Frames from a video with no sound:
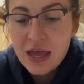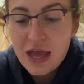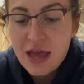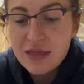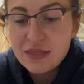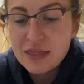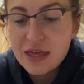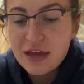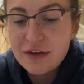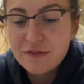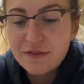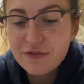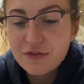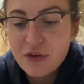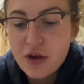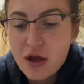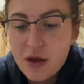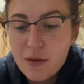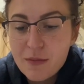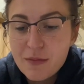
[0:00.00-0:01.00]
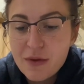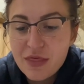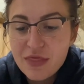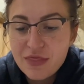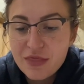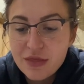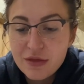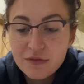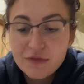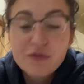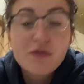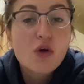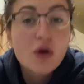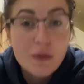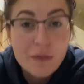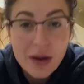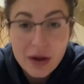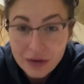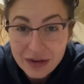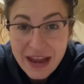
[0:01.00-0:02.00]
And then for
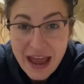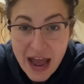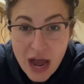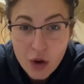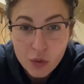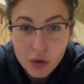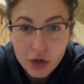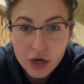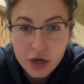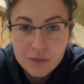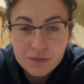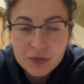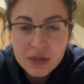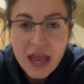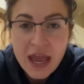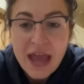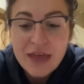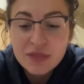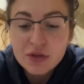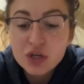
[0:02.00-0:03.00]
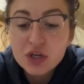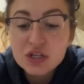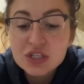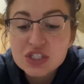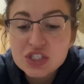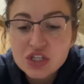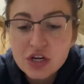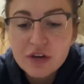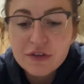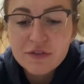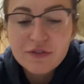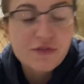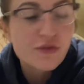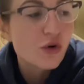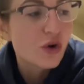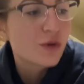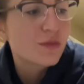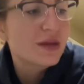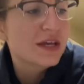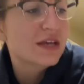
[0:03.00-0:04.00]
about an hour. And they're gonna start
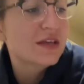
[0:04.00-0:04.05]
forming